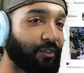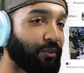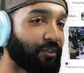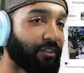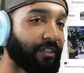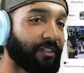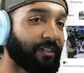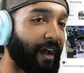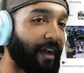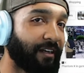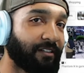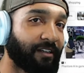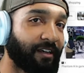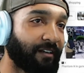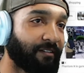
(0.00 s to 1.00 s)
Usually I
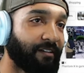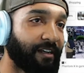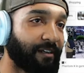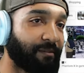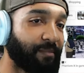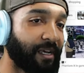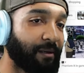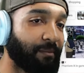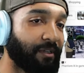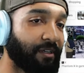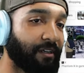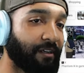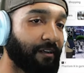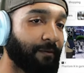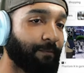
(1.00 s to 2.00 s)
take like
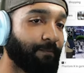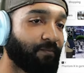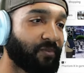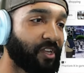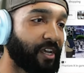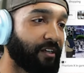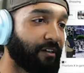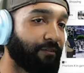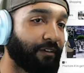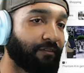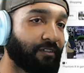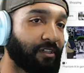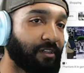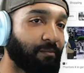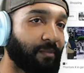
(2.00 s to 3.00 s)
maybe 10 to
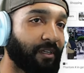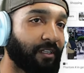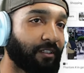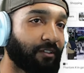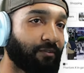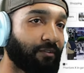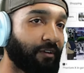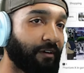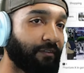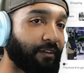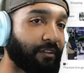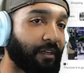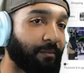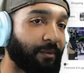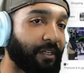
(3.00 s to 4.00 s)
15 minutes for every
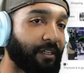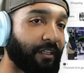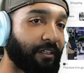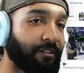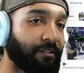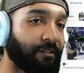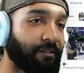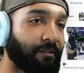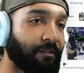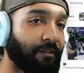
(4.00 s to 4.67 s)
thumbnail I do.